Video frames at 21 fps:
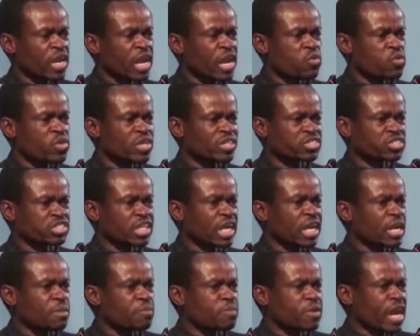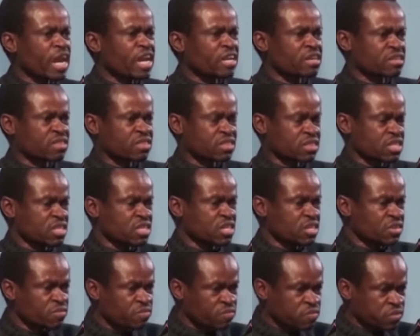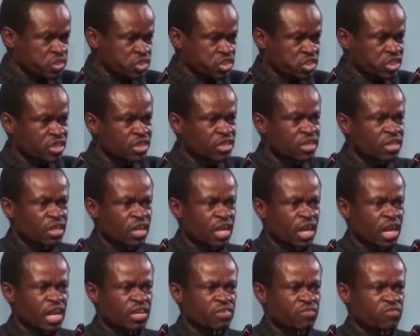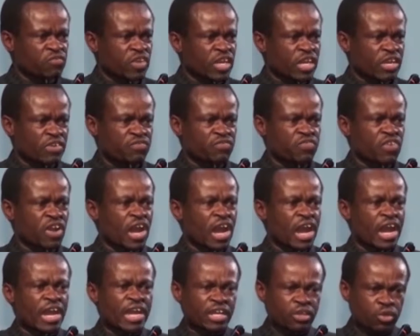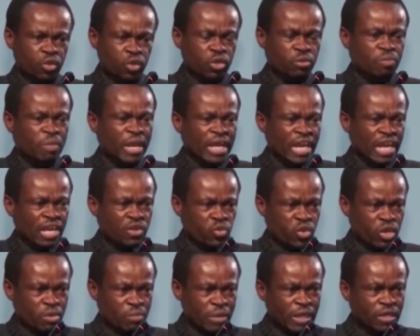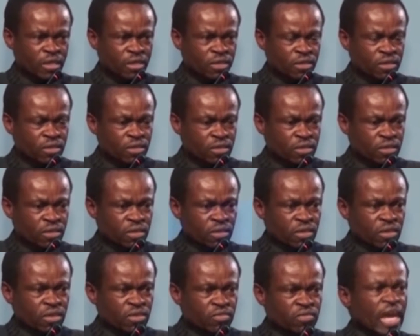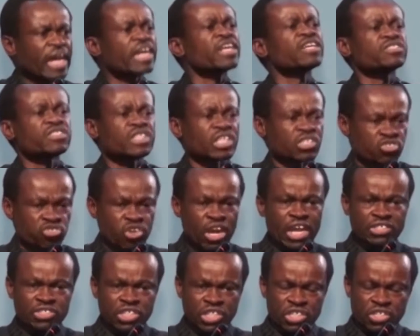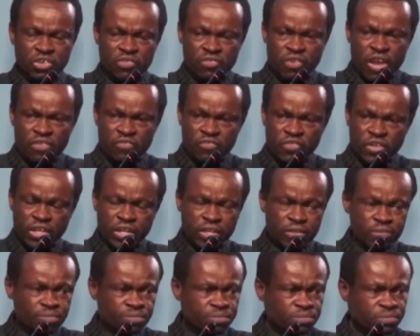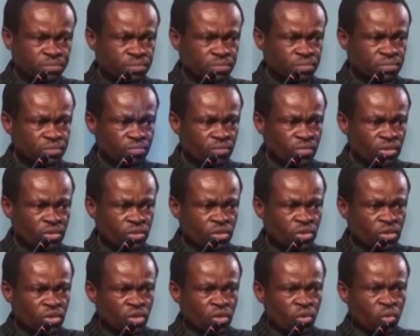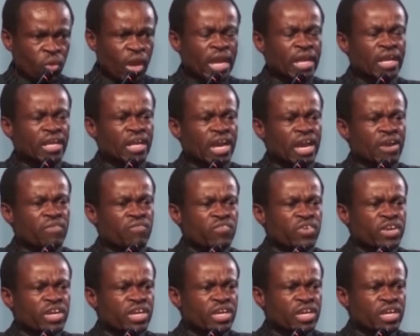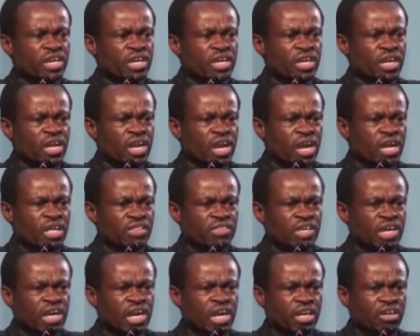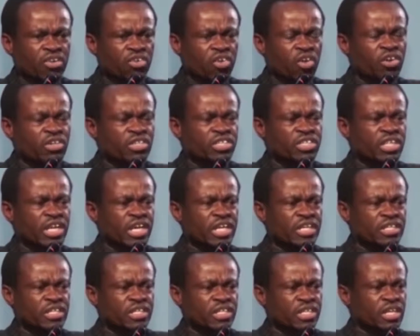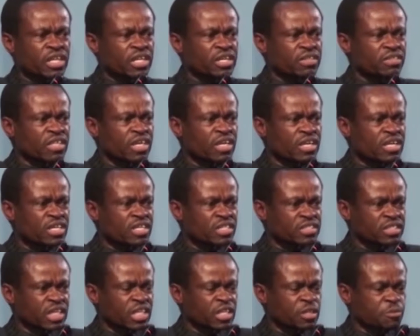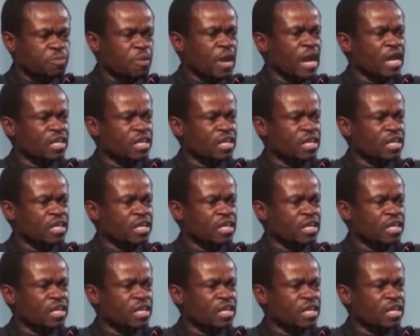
where we celebrate thieves and vilify good men and women. That is the tragedy of Africa. While every other continent in the recent